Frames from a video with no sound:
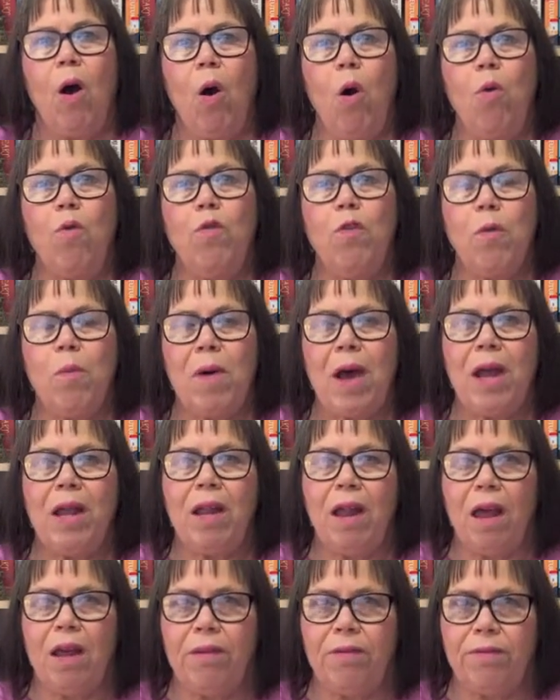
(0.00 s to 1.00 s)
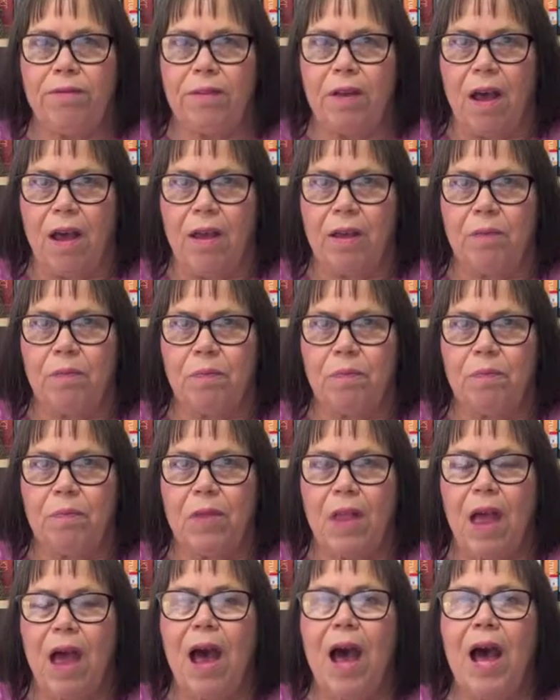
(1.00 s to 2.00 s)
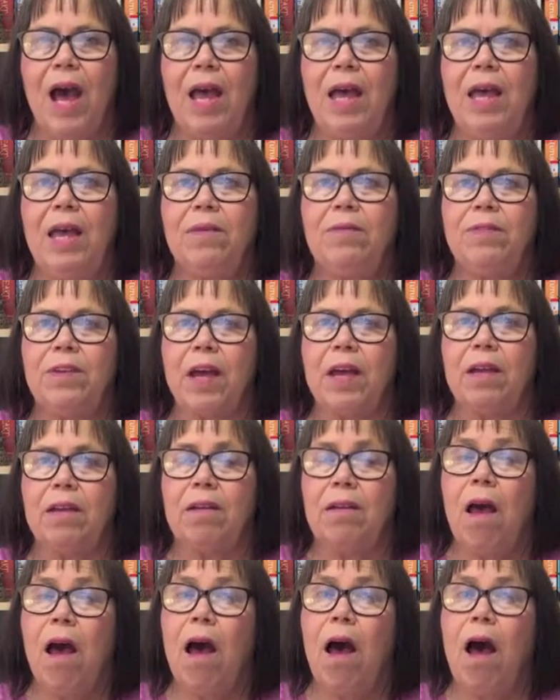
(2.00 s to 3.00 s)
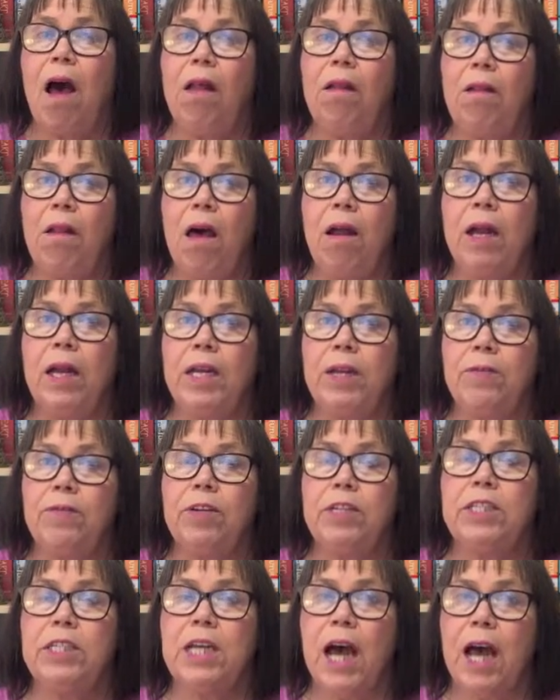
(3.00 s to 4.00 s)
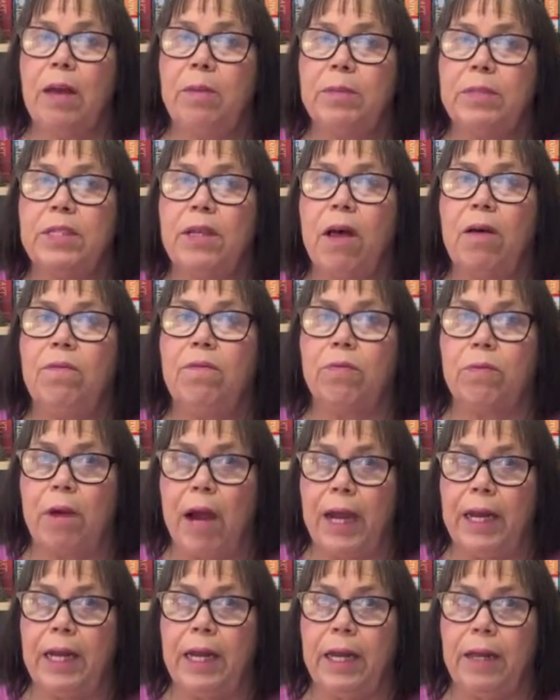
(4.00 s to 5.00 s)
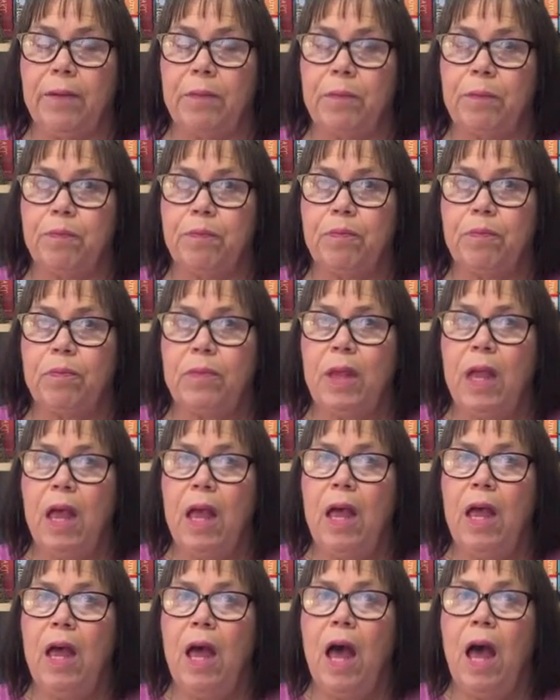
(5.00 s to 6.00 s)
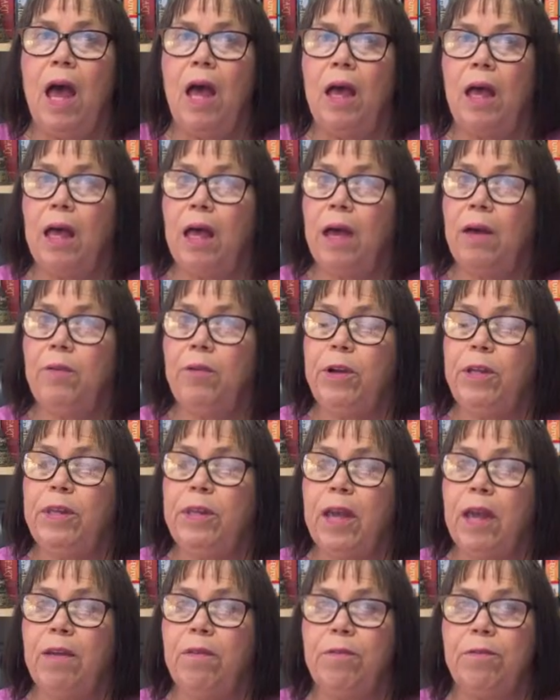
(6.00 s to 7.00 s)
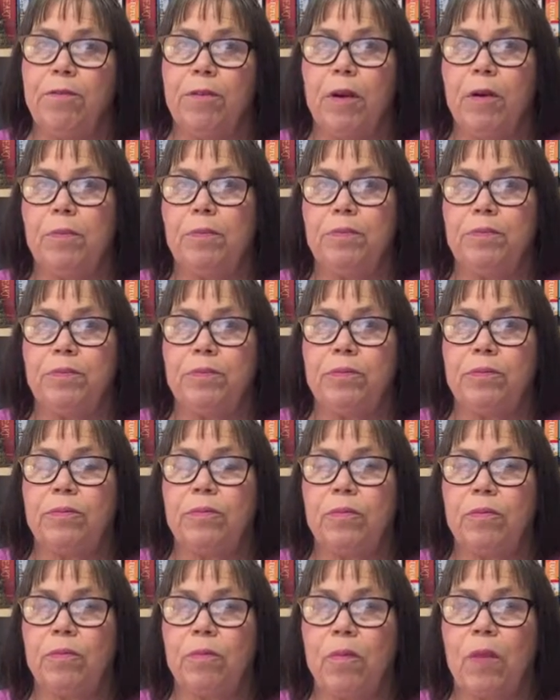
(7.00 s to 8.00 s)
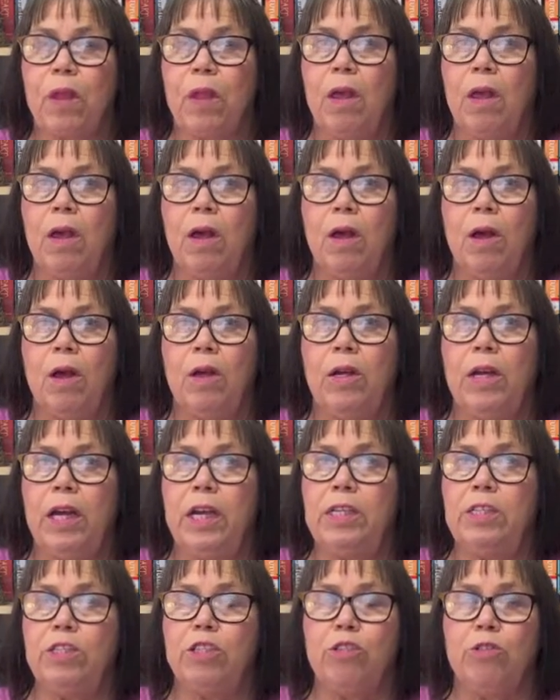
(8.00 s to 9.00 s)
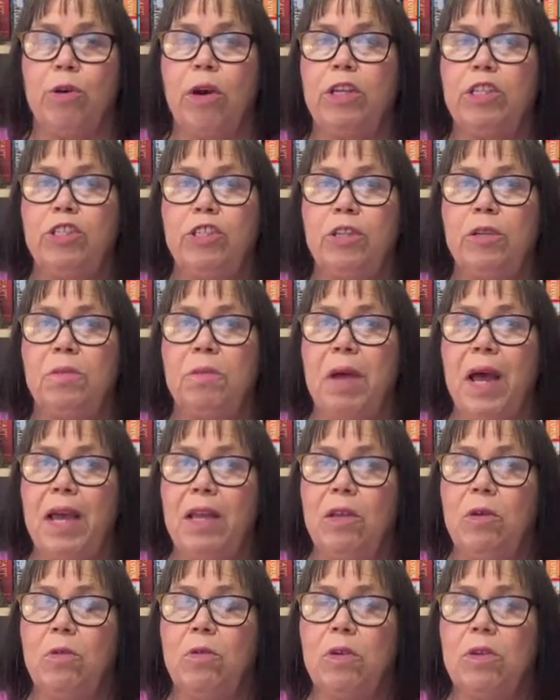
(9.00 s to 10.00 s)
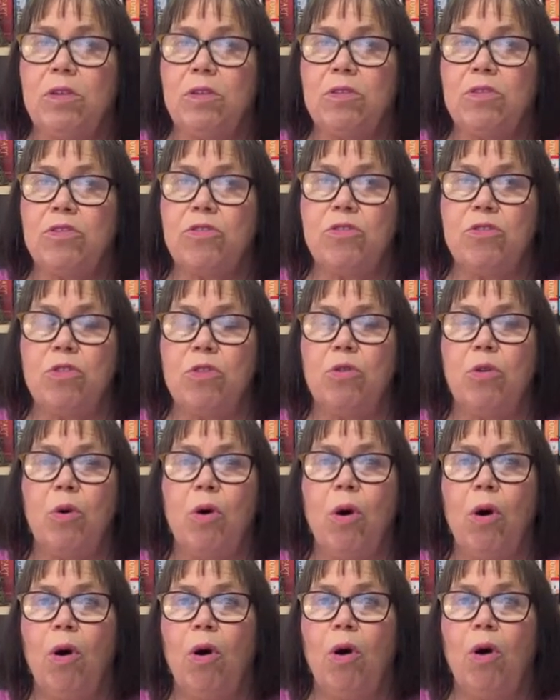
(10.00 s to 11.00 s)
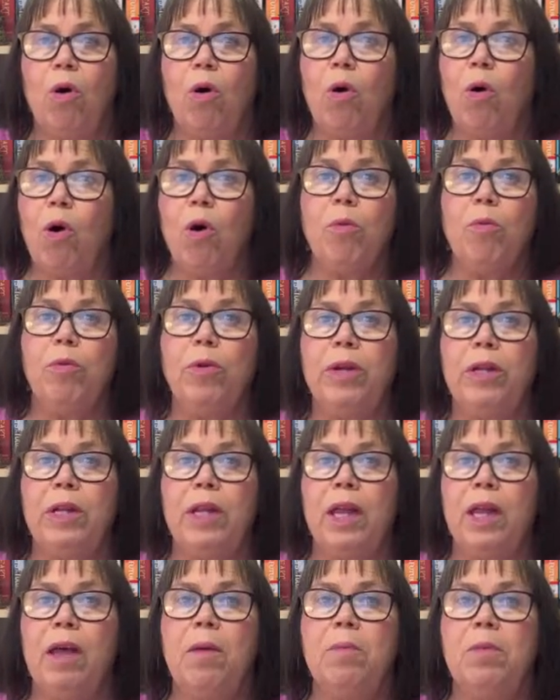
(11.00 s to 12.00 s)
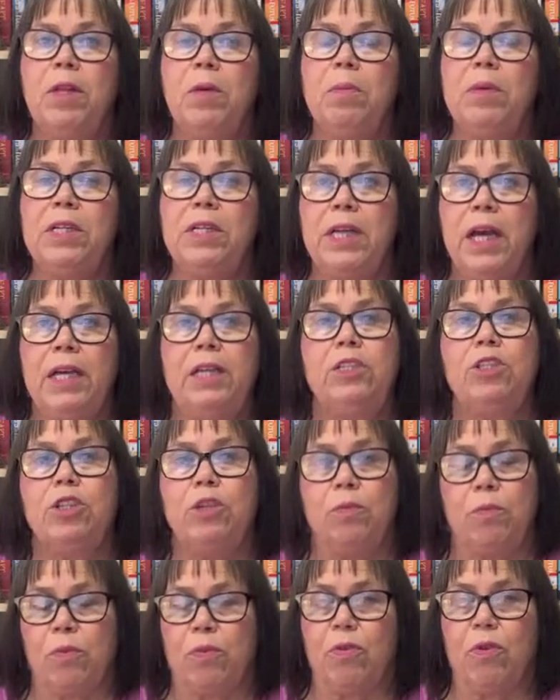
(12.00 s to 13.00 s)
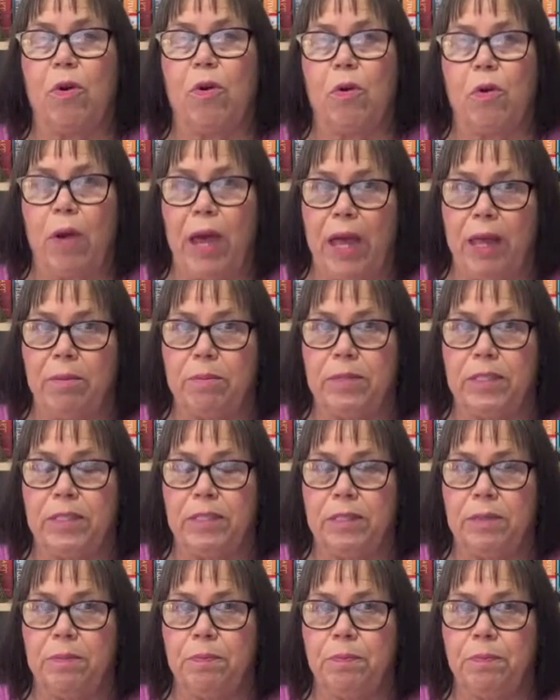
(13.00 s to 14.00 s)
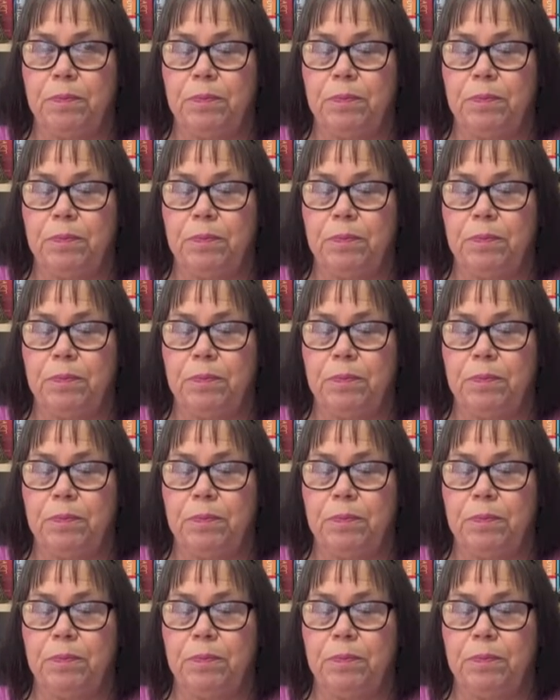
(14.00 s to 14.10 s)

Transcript: Over my lifetime, I have done a lot of different types of writing. Everything from instruction manuals to corporate implementation programs.